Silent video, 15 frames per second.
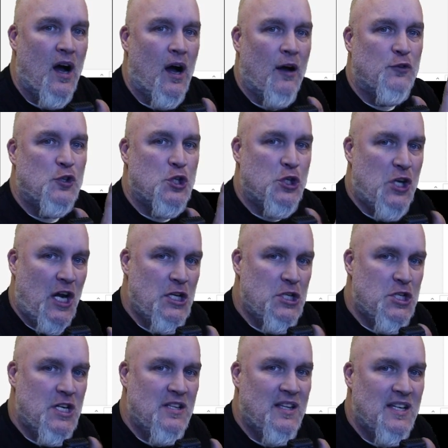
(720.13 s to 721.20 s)
of
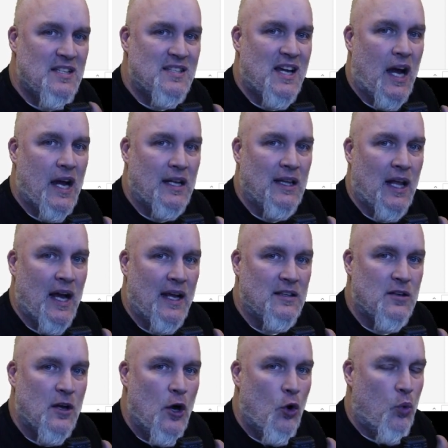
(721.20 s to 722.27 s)
changing these
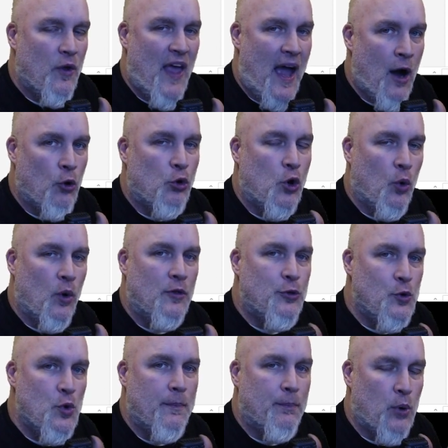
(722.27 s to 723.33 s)
guidelines without going
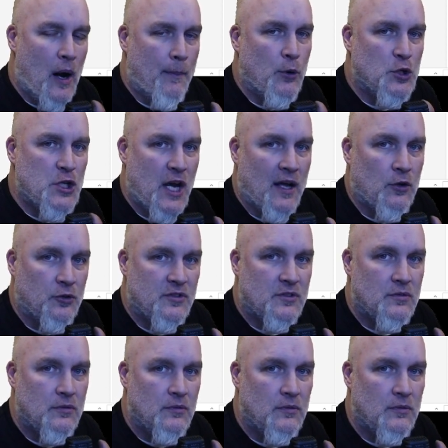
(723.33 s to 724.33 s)
through the proper channels?